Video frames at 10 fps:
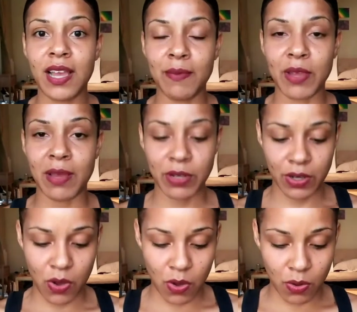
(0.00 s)
I'm going
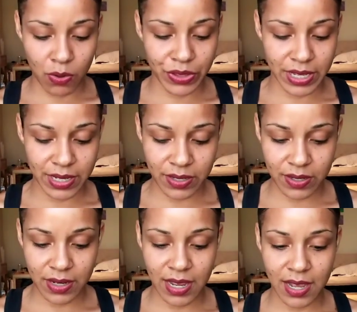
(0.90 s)
to hold
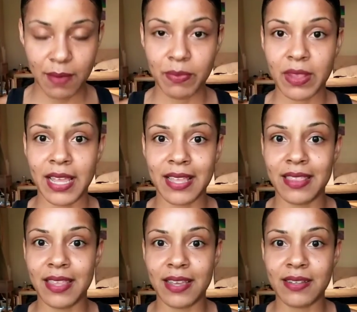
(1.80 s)
this
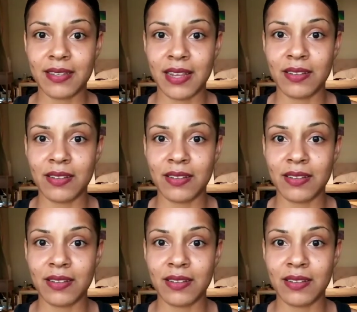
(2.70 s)
like this,